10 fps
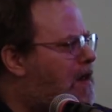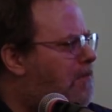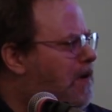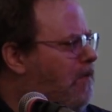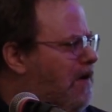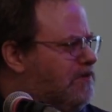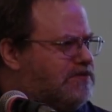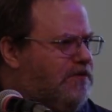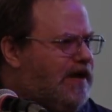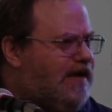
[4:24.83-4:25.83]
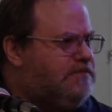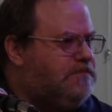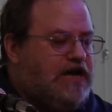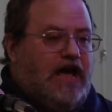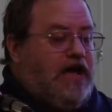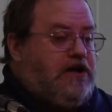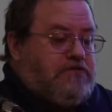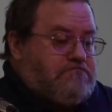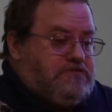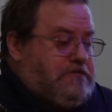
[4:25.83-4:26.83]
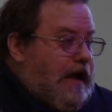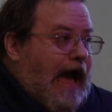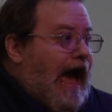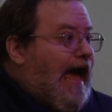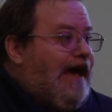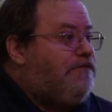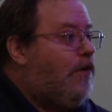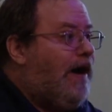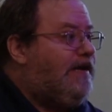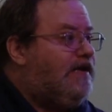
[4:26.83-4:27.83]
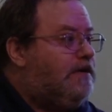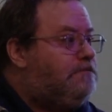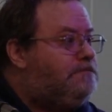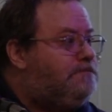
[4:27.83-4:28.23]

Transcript: I'm like, what's going on? I have no idea.